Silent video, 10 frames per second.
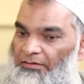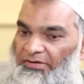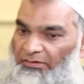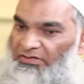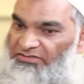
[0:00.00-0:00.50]

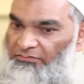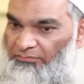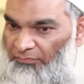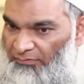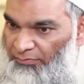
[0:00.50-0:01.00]
But I want to
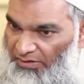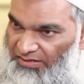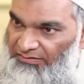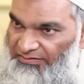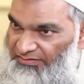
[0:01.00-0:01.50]
look more
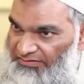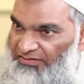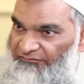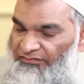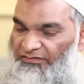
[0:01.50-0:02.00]
broadly than
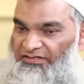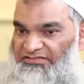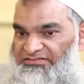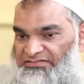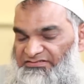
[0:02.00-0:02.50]
even
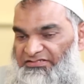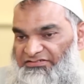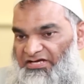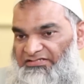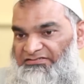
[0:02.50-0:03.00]
this and
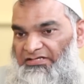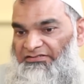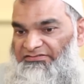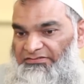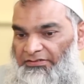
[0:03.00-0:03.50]
suggest
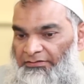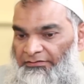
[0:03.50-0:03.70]
that